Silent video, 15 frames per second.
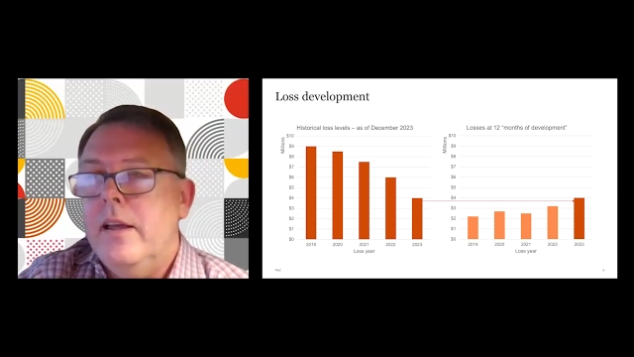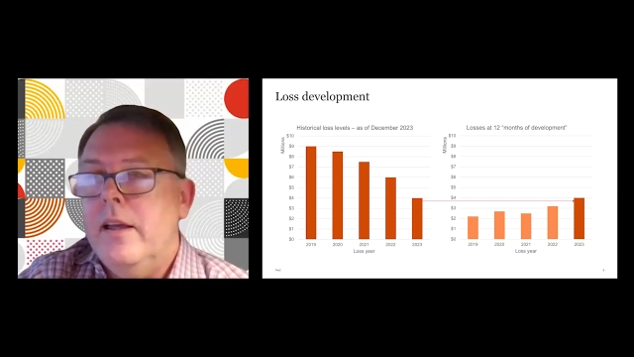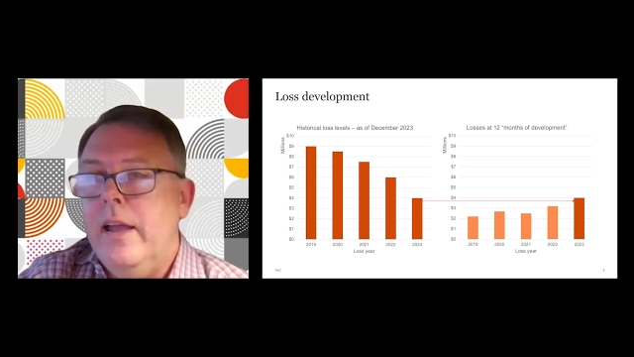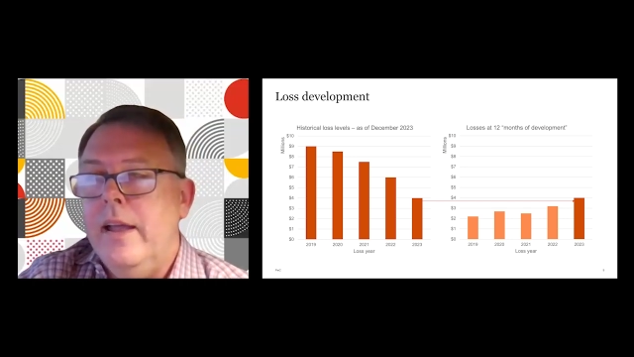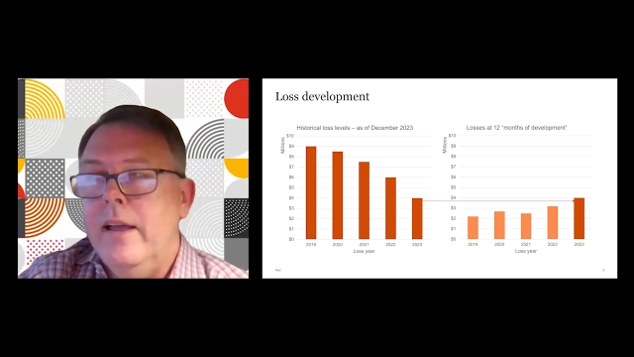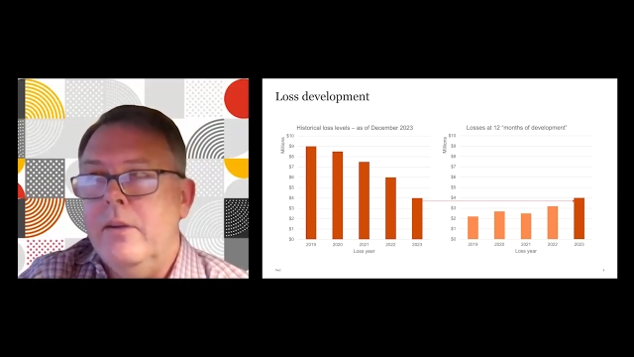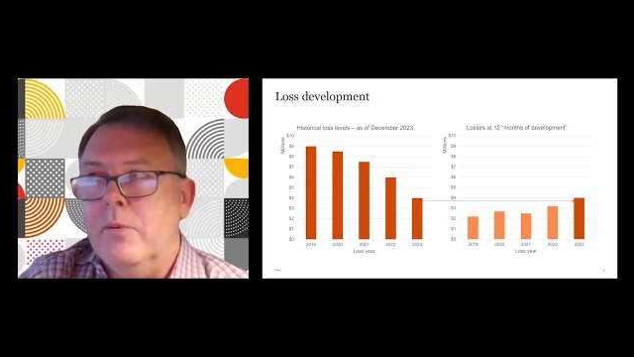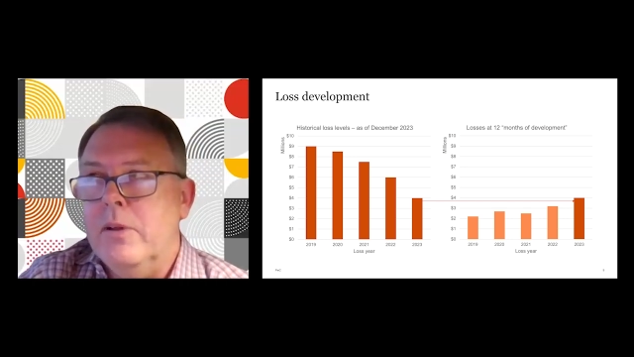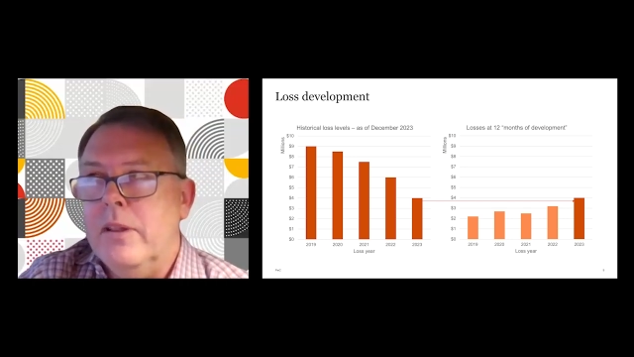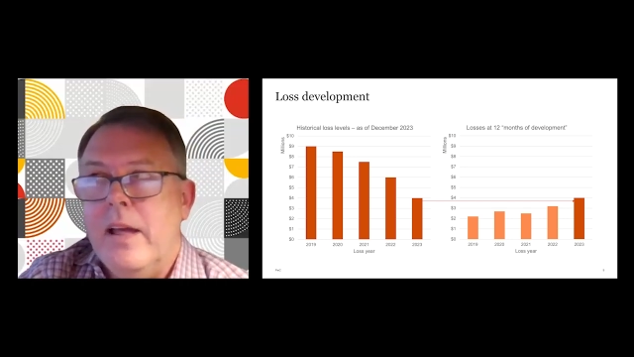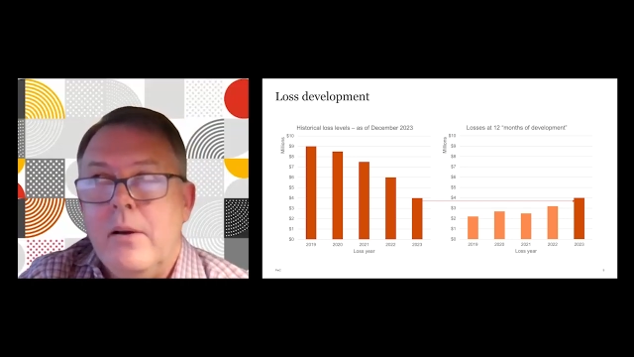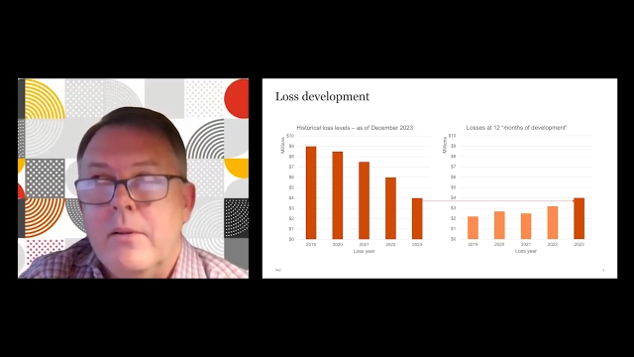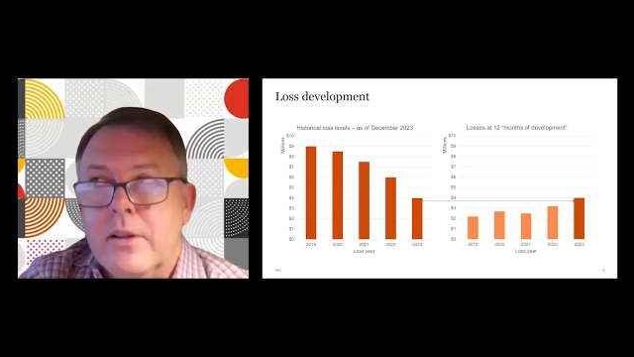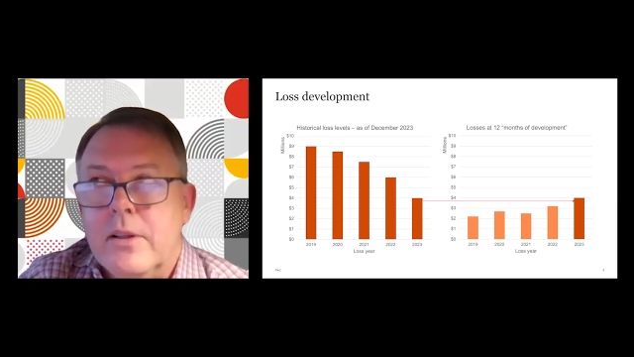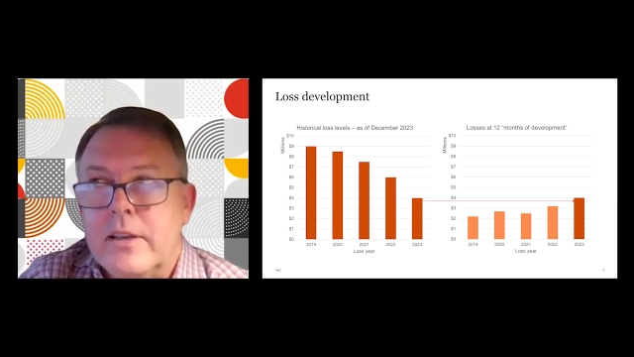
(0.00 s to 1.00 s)
and
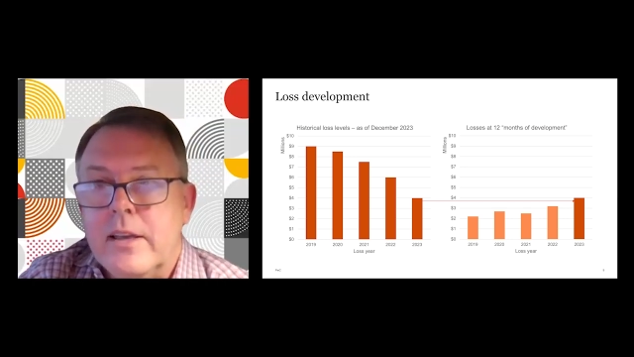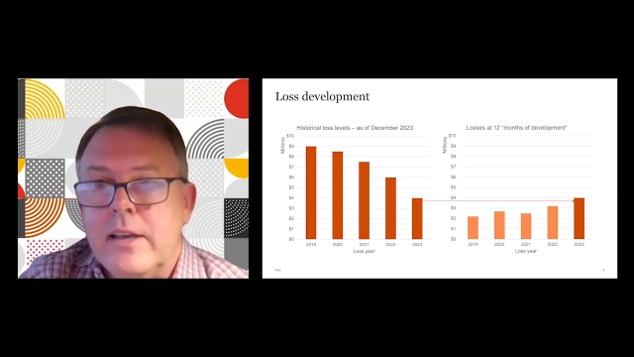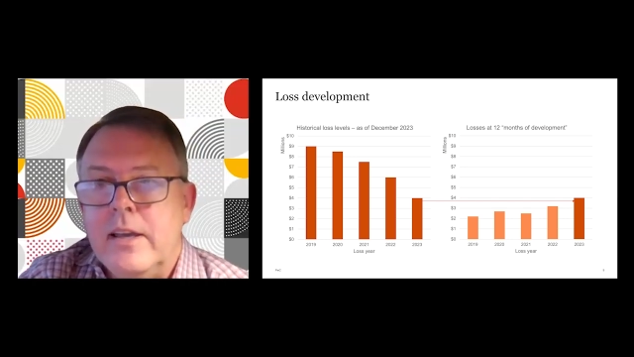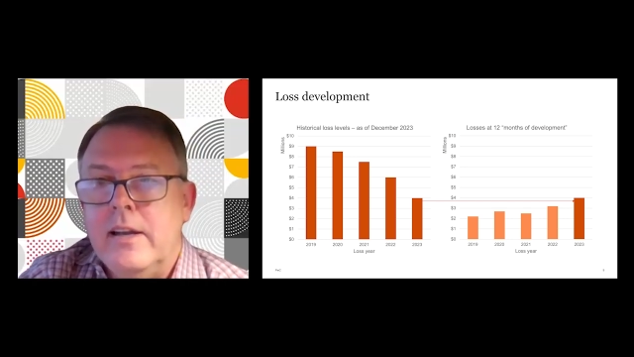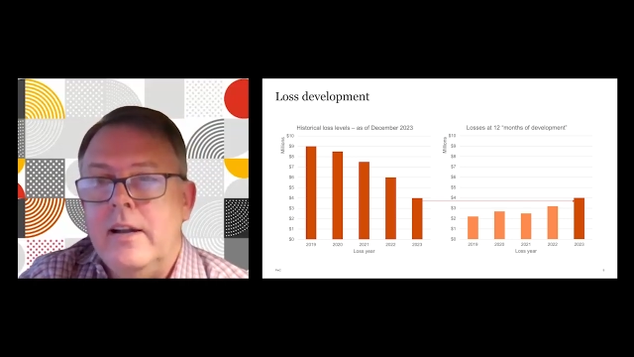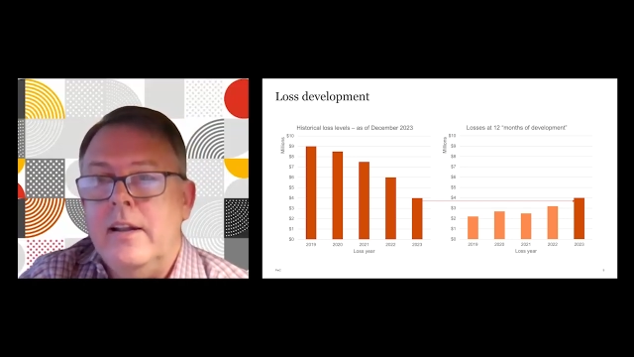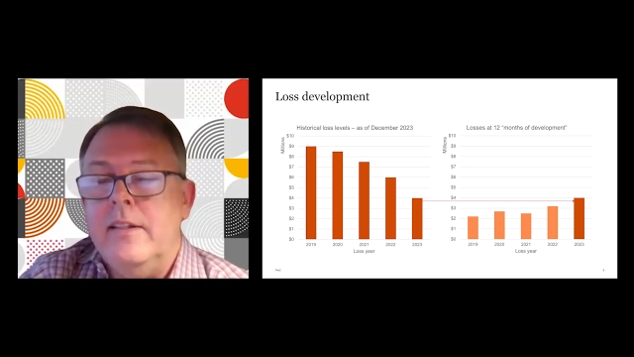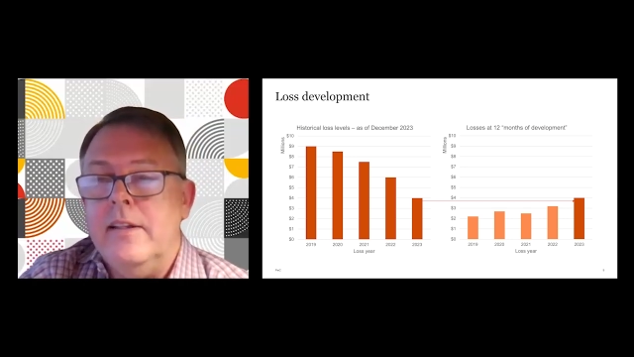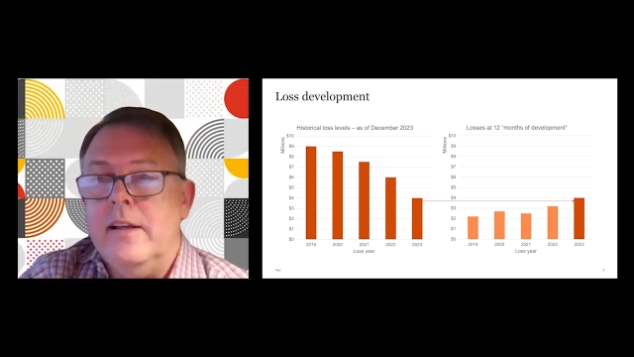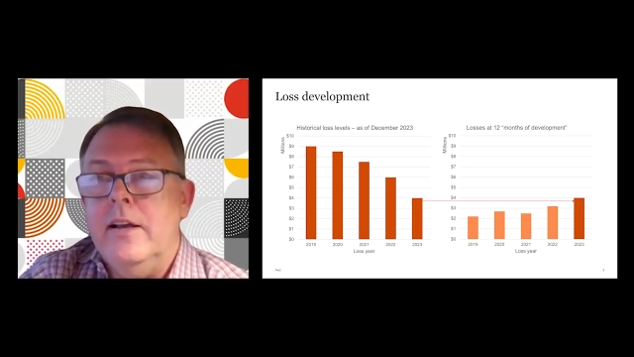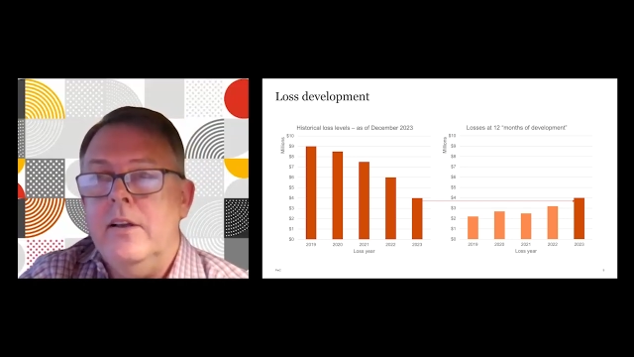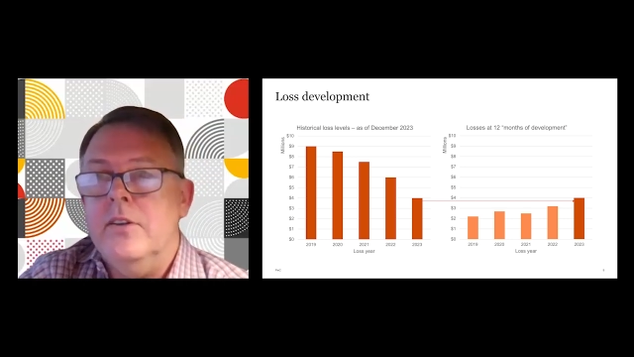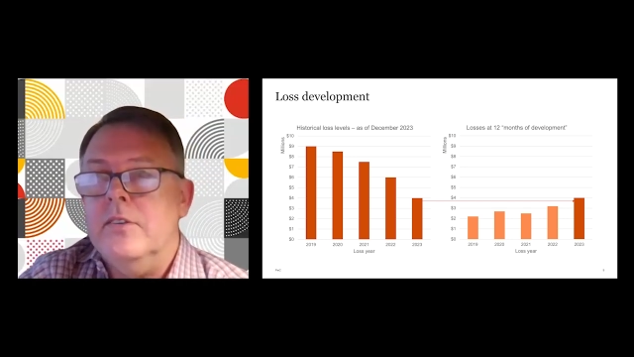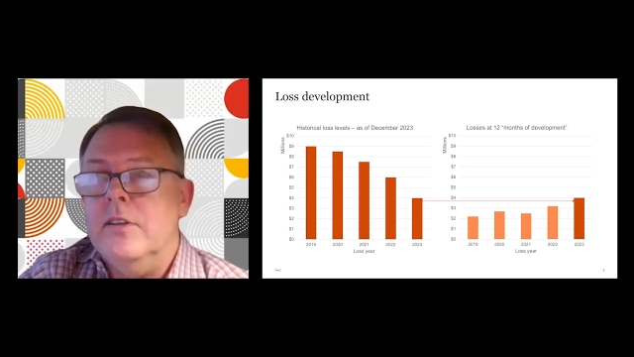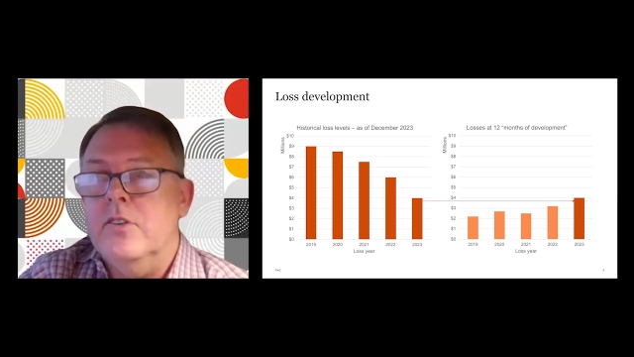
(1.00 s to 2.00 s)
without looking at anything else,